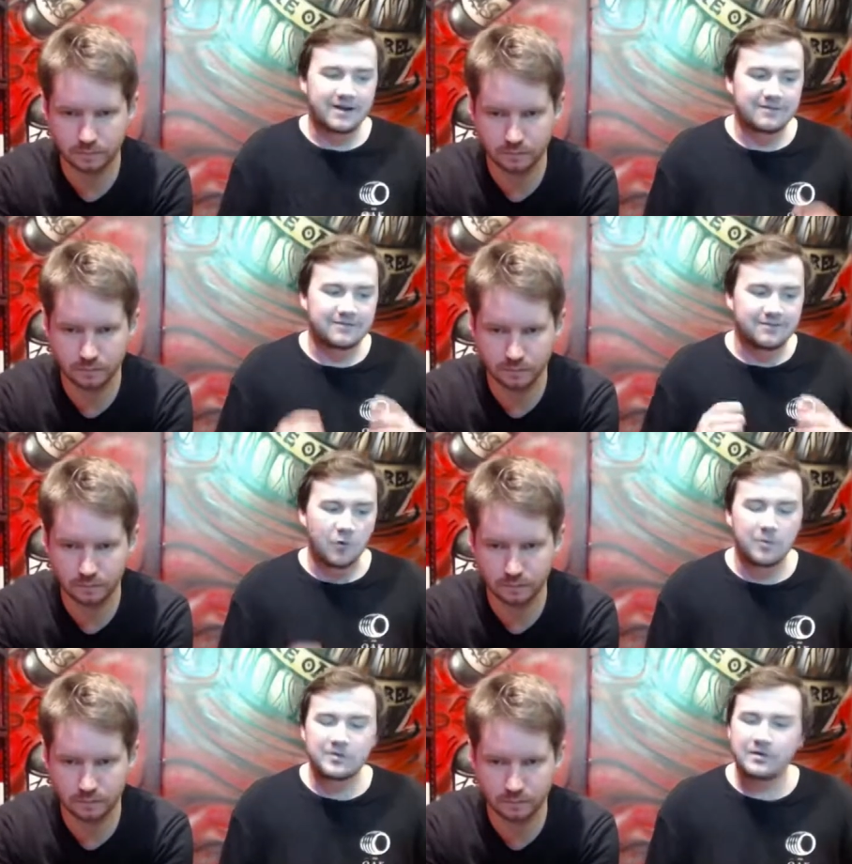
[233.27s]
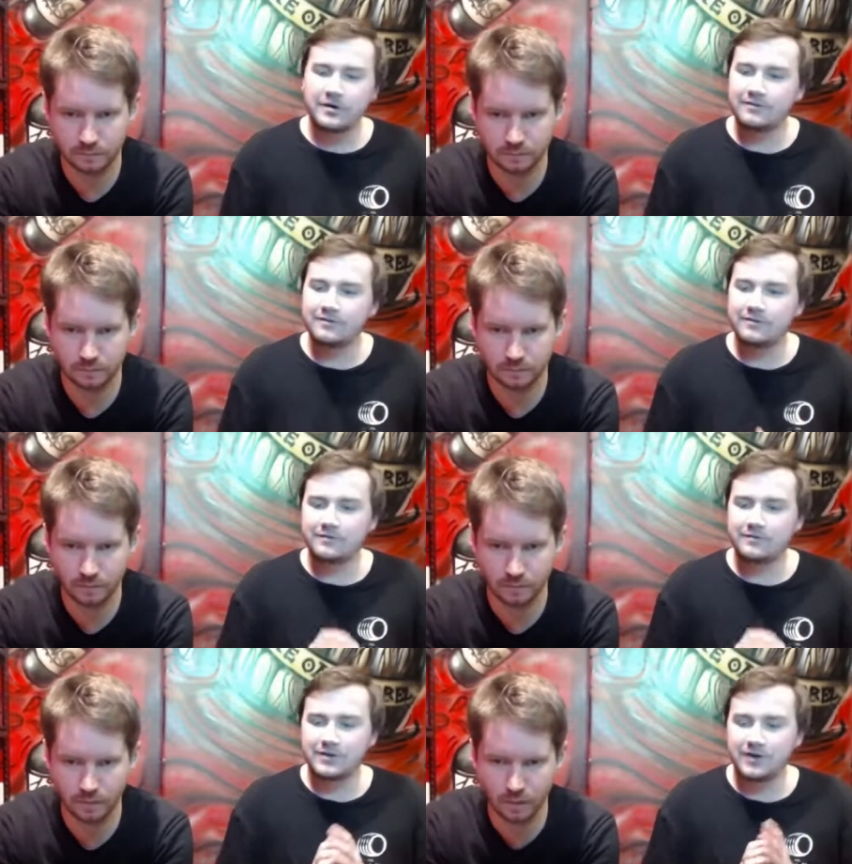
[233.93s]
Speaker 1: informative,
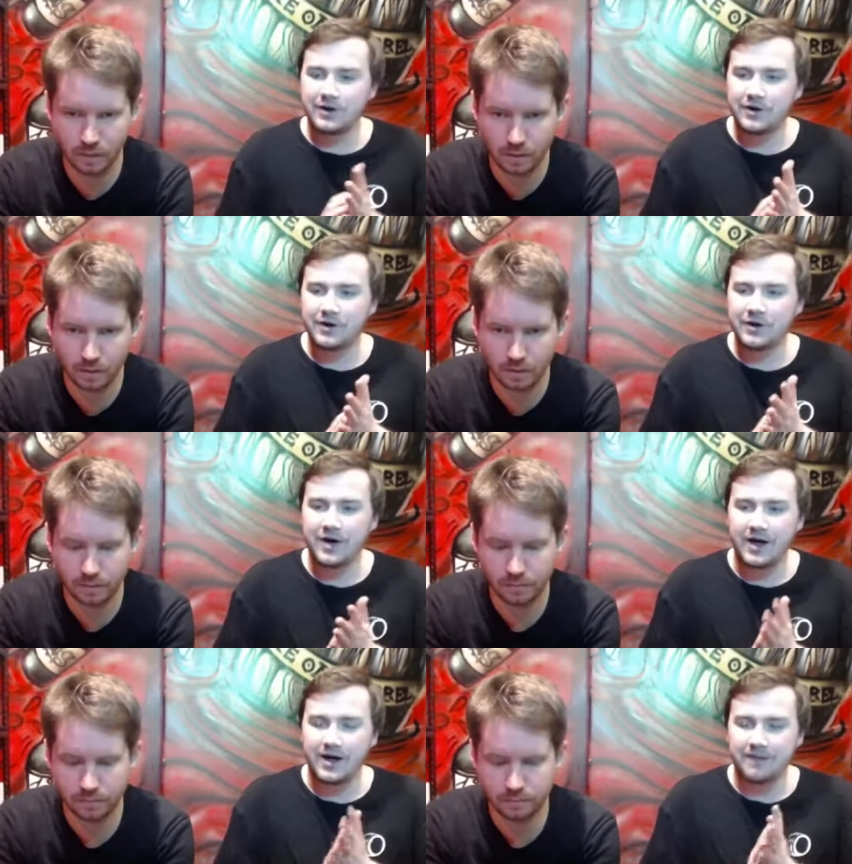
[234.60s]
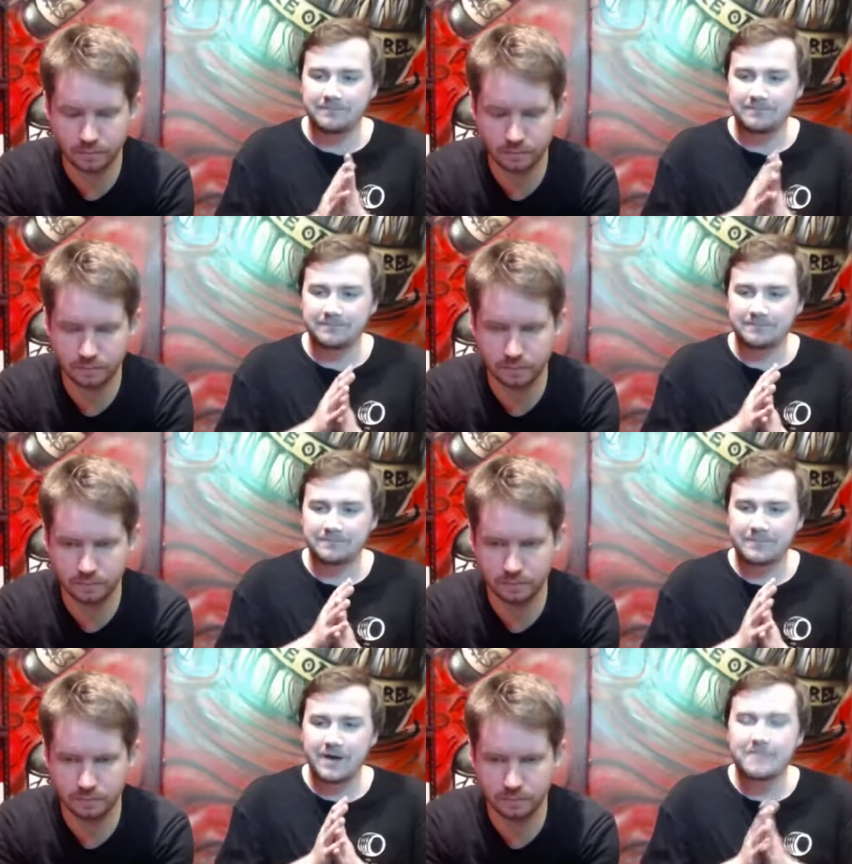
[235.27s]
you know, um,
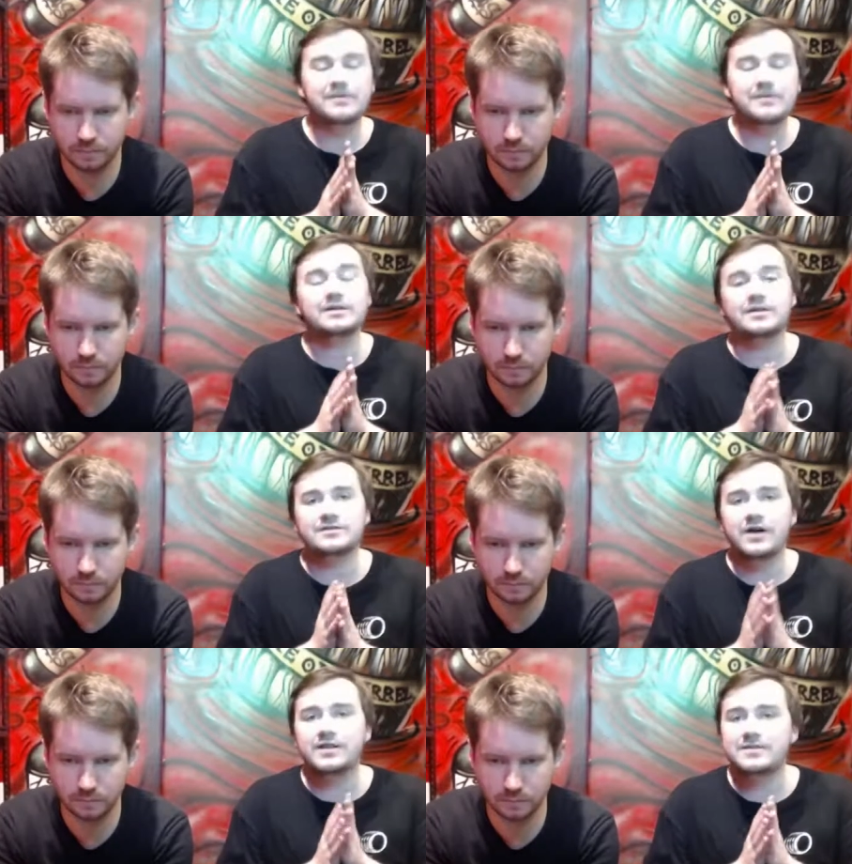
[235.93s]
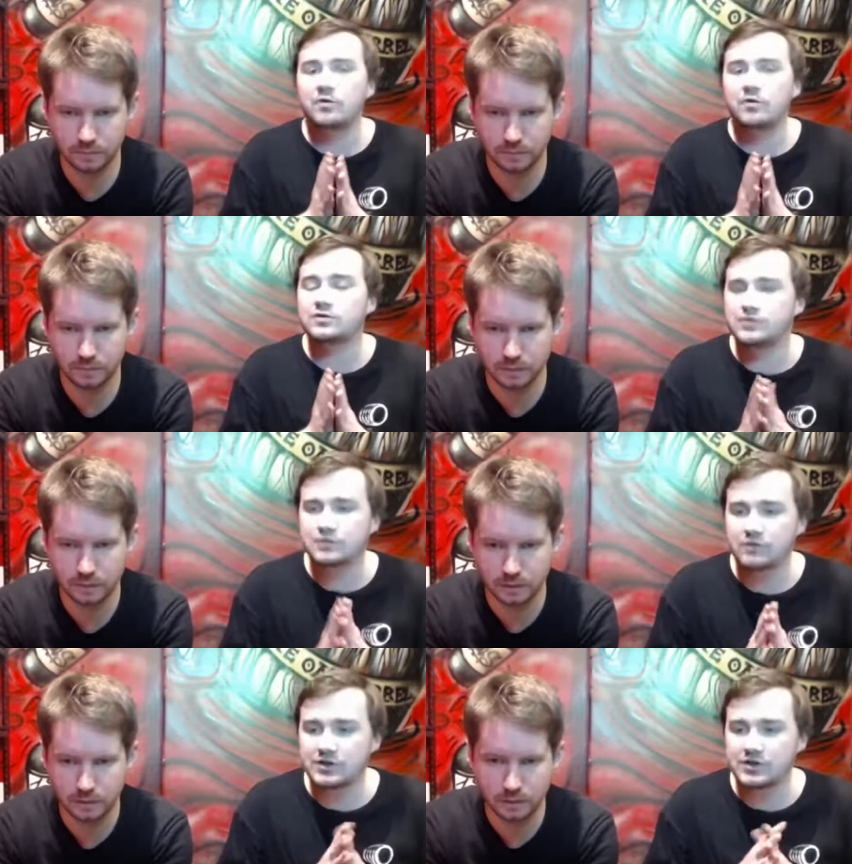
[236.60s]
I mean, a slightly more
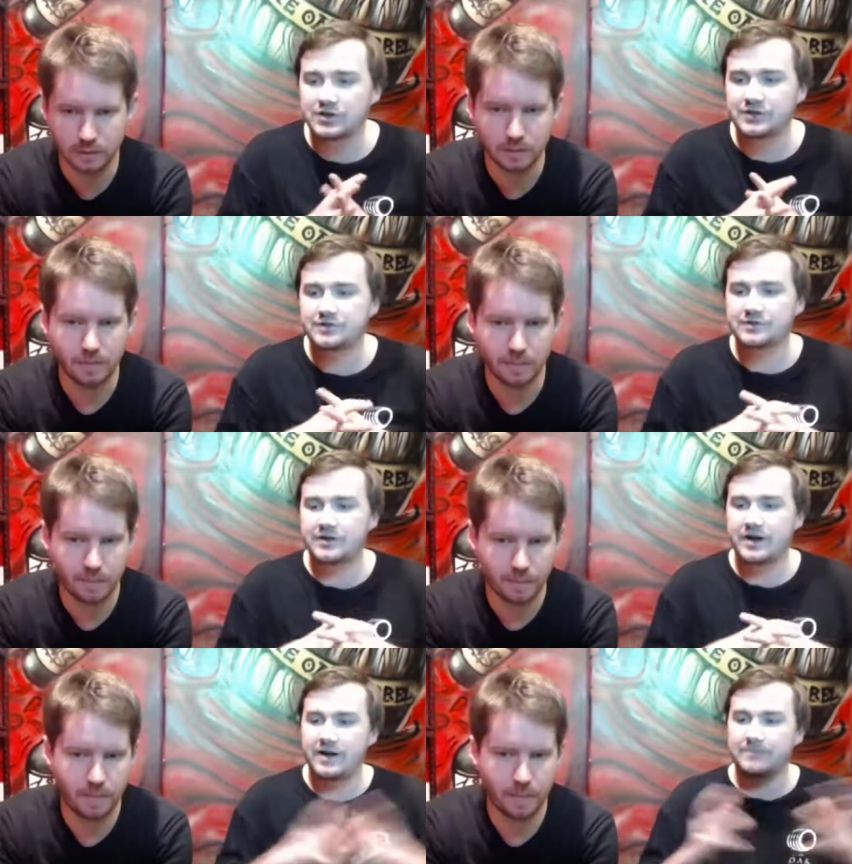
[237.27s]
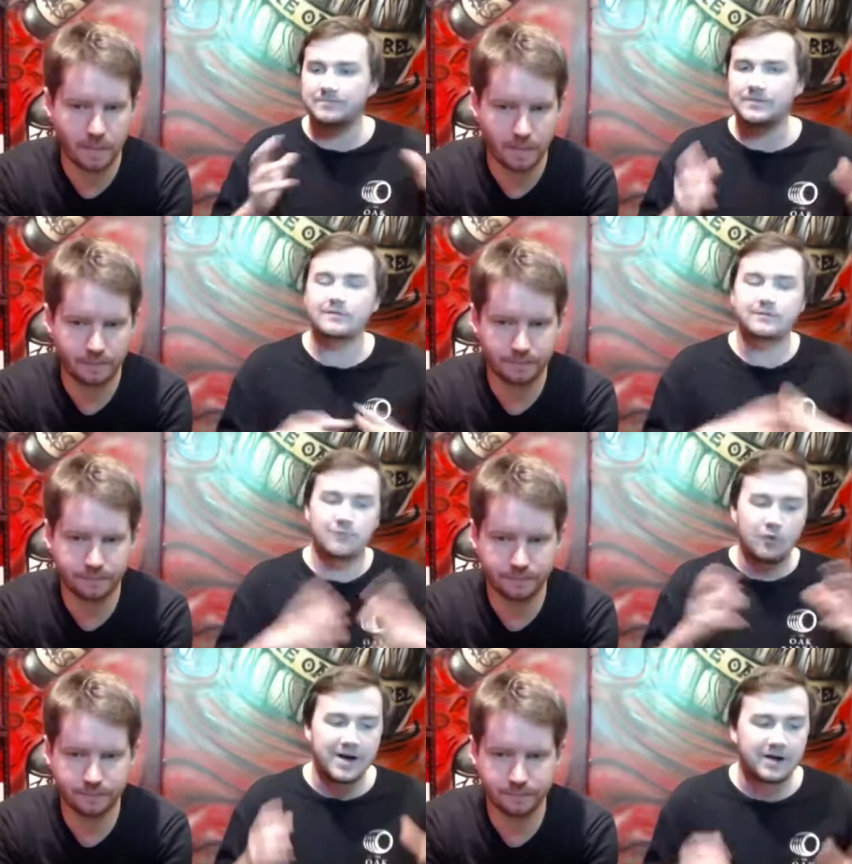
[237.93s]
structured um,
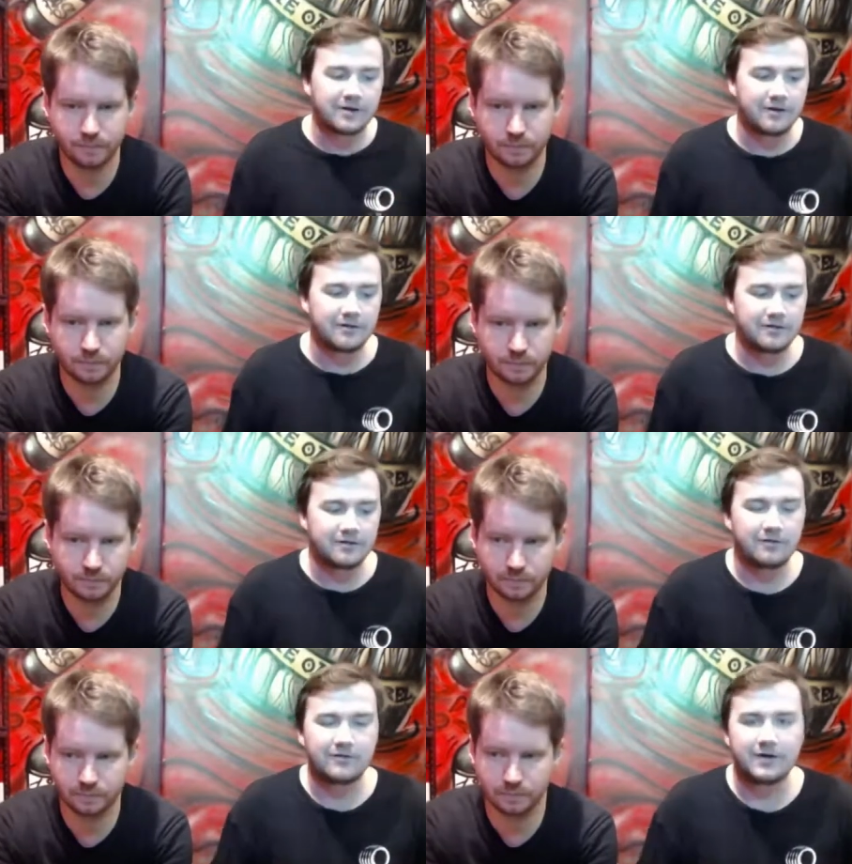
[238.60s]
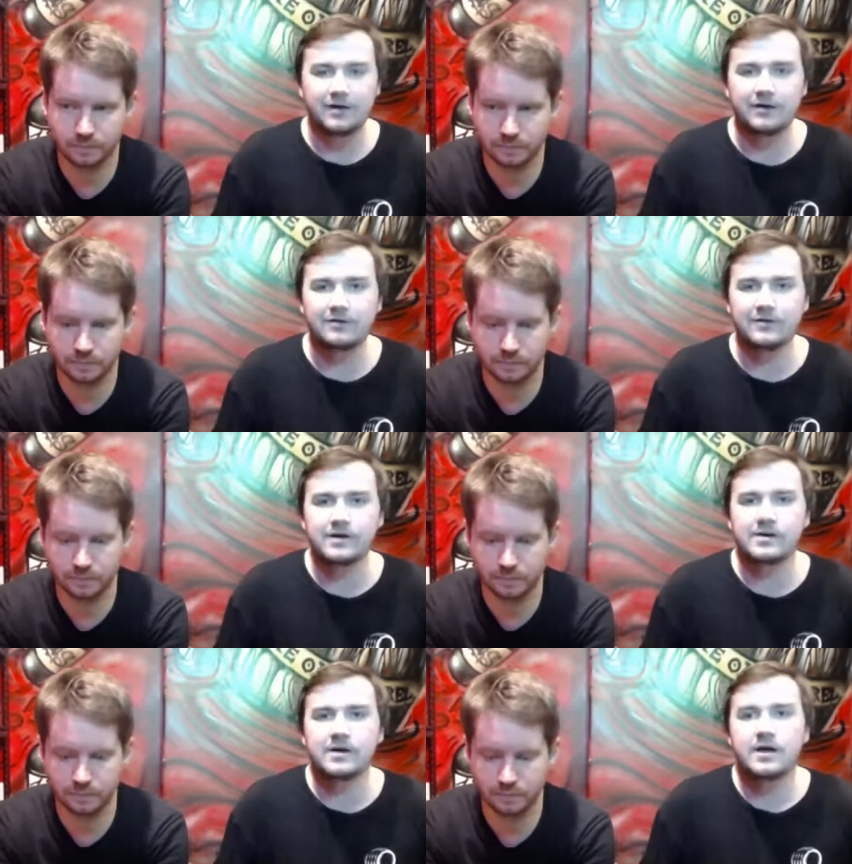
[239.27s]
format of, of,
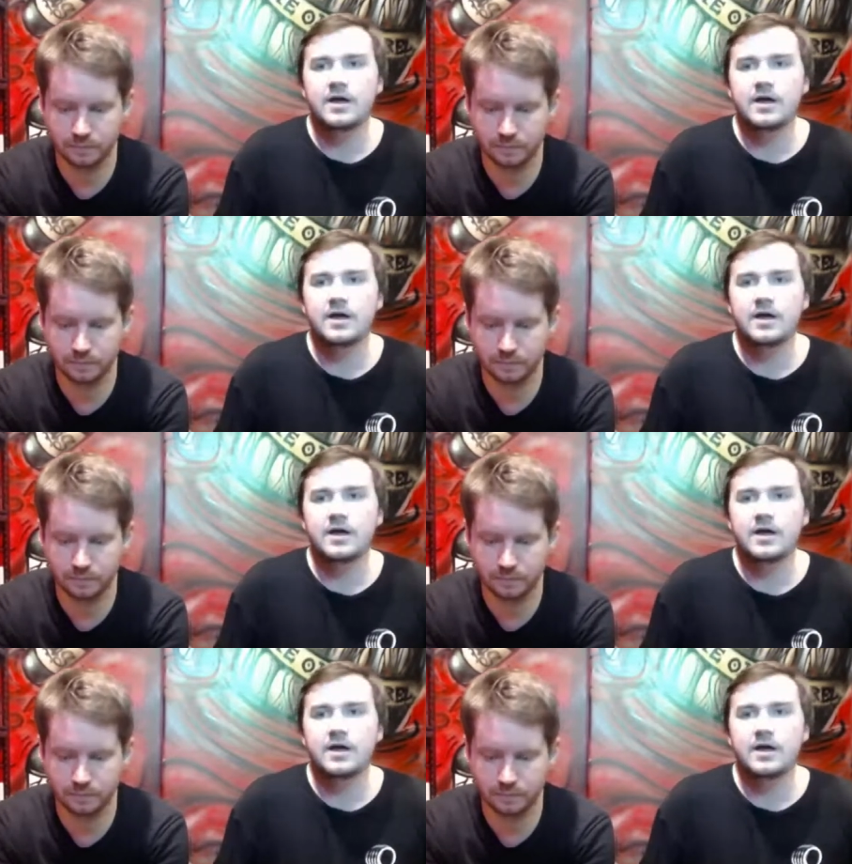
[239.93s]
a